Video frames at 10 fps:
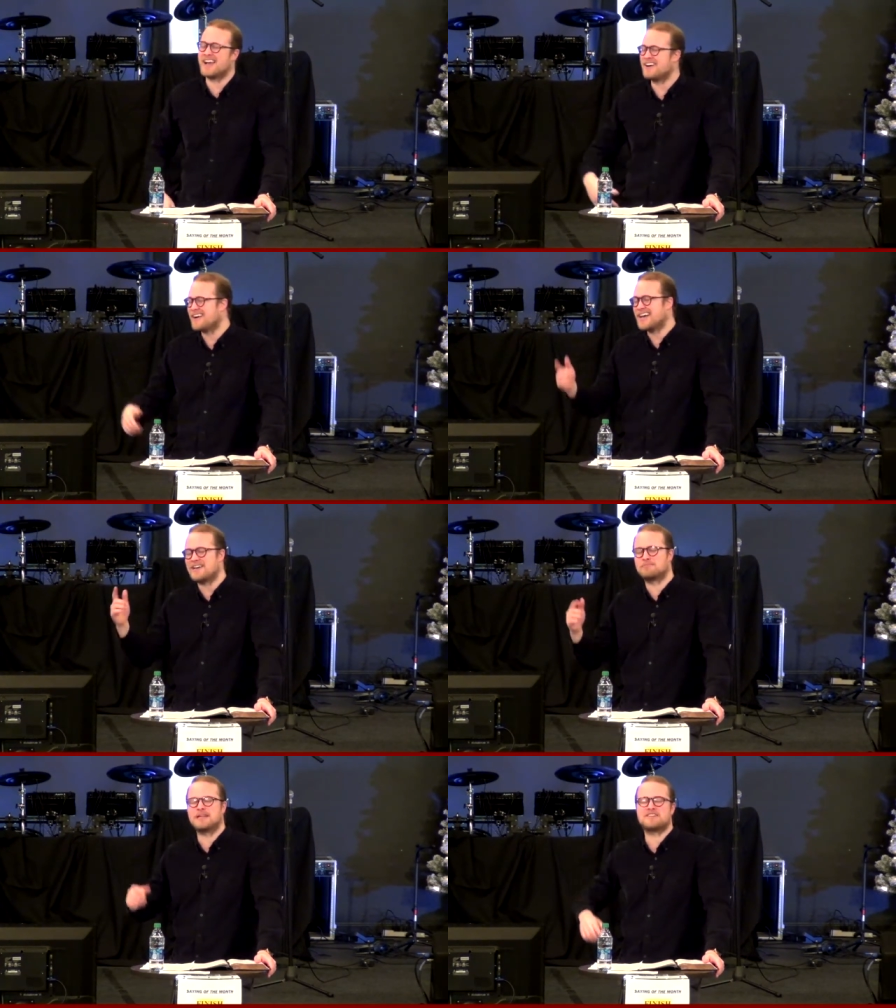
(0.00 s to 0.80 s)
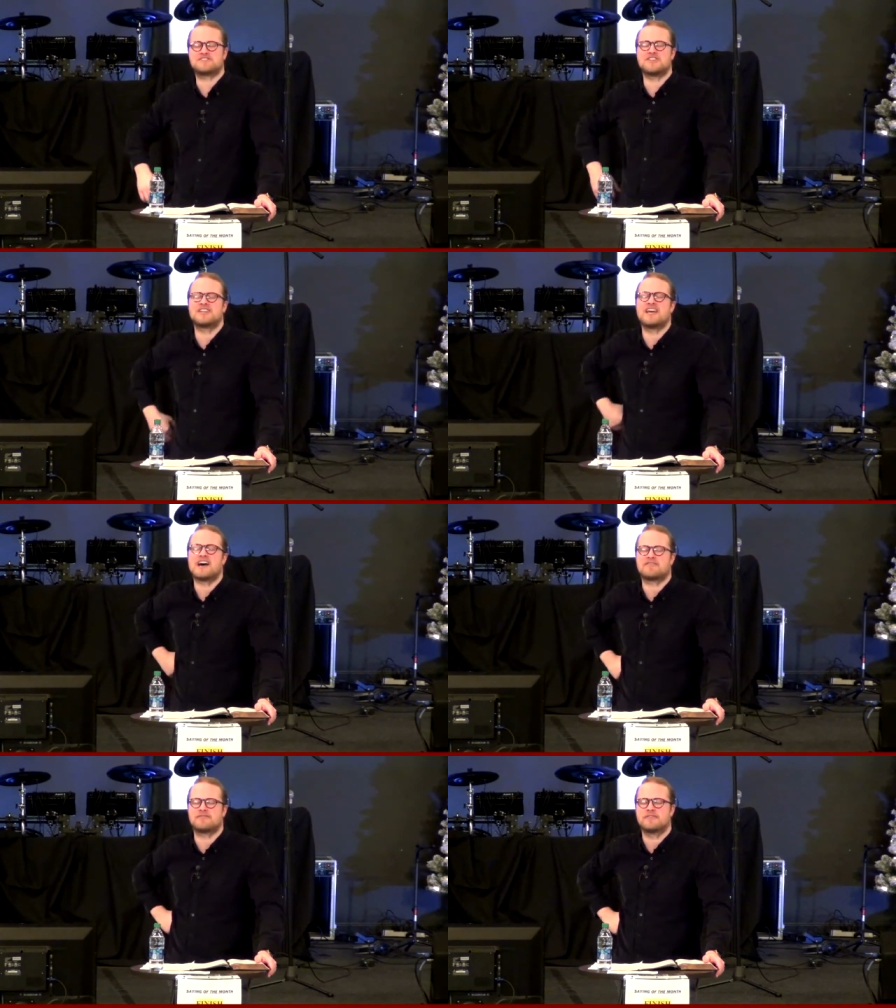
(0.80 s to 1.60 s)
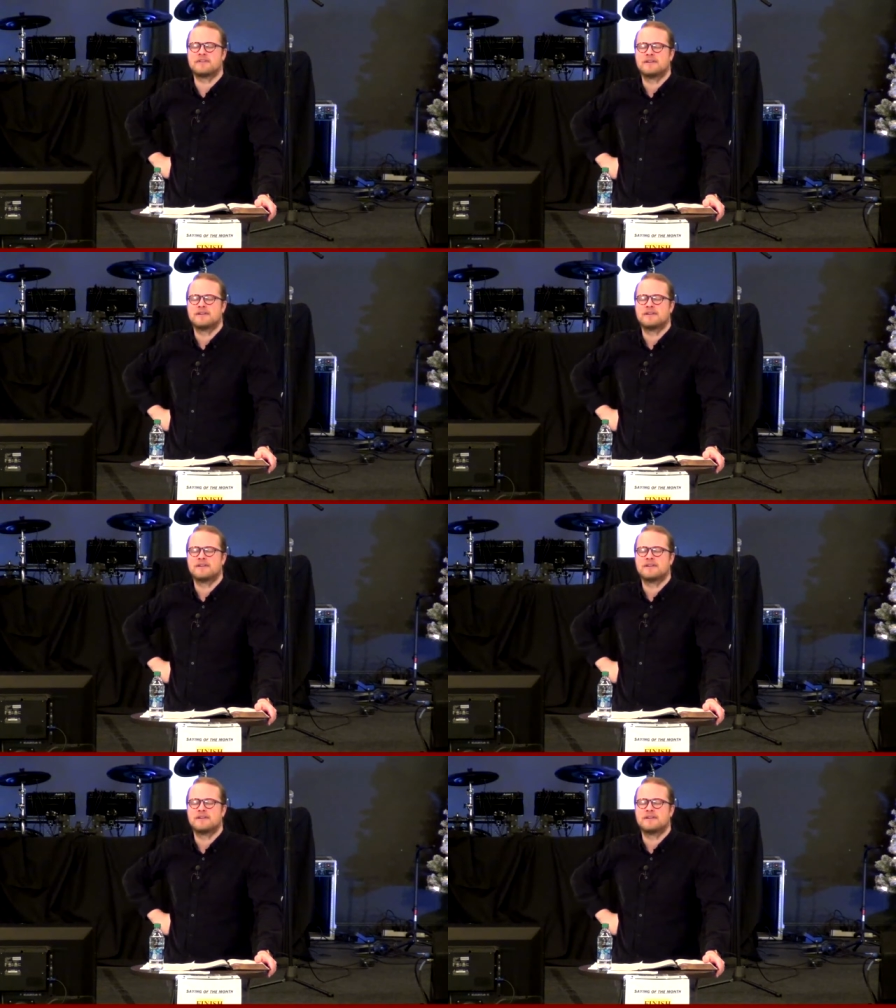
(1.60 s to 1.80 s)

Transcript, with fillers: All right, I've blessed you enough.